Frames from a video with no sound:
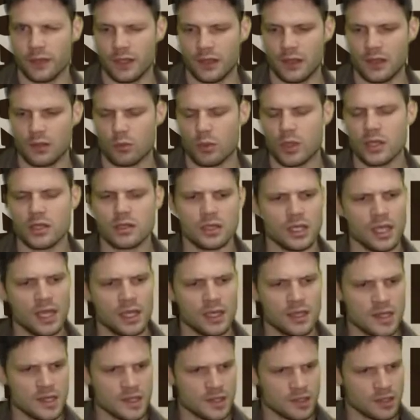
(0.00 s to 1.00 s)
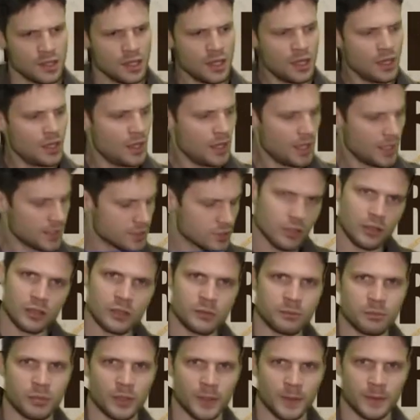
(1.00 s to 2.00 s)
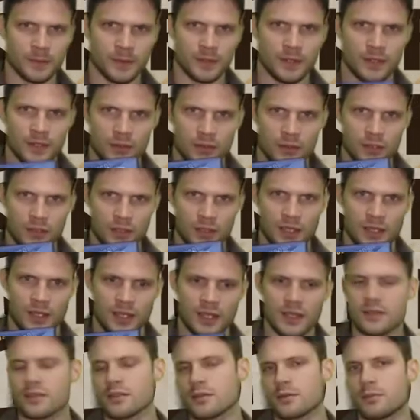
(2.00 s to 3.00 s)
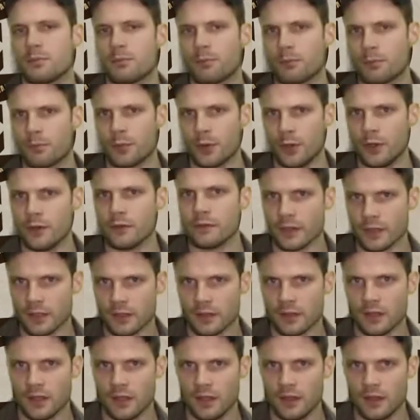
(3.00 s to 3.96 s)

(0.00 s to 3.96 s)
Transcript: Feder, which is it's good but it isn't perfect.